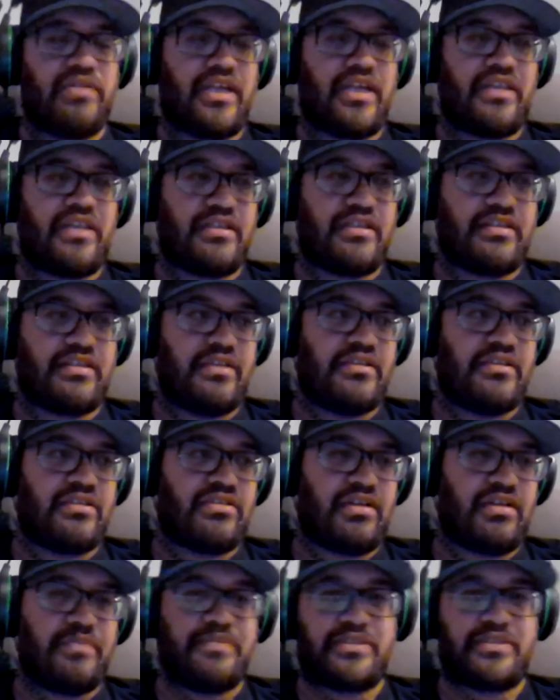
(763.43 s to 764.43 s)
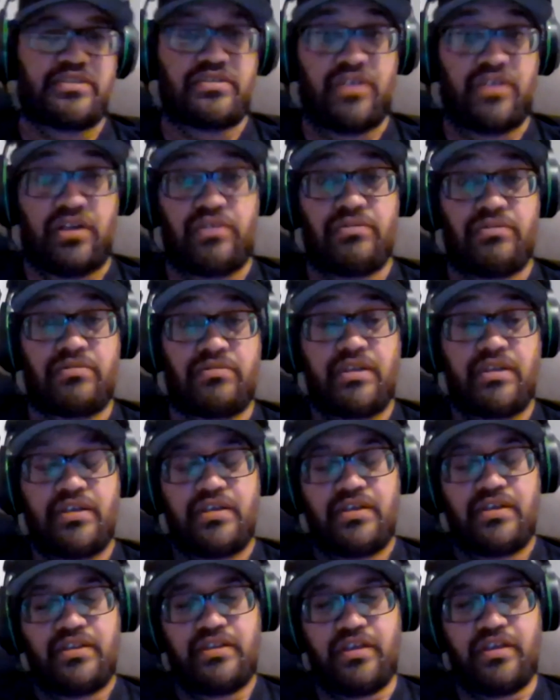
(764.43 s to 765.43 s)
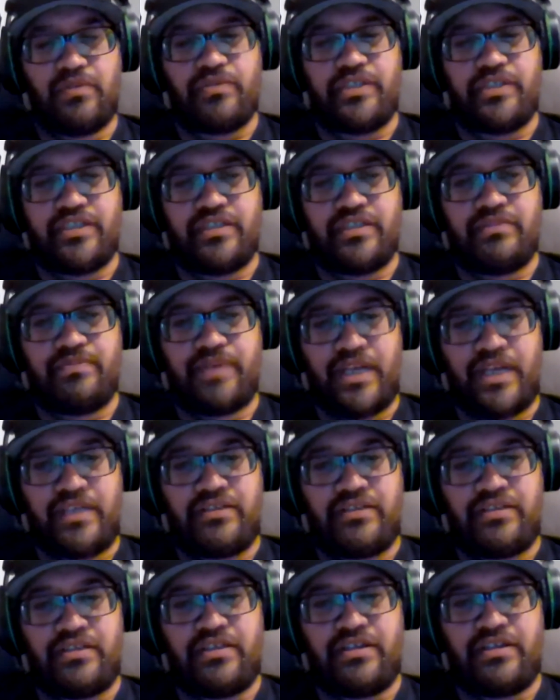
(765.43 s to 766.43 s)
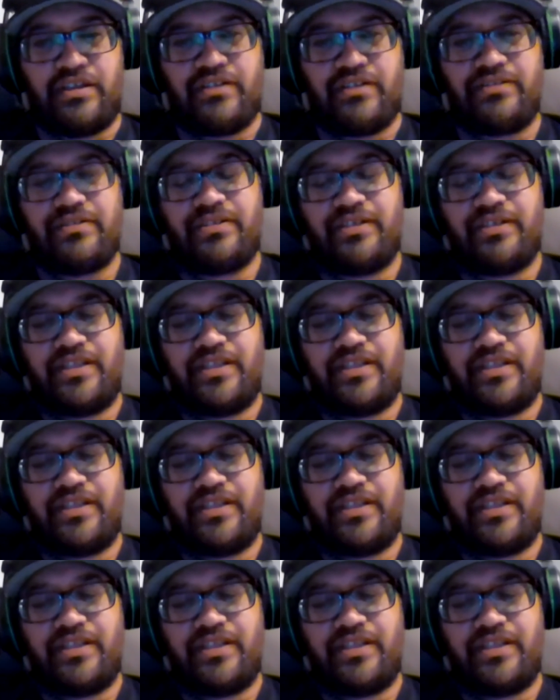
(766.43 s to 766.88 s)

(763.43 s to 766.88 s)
and the type of style that we did play, you know.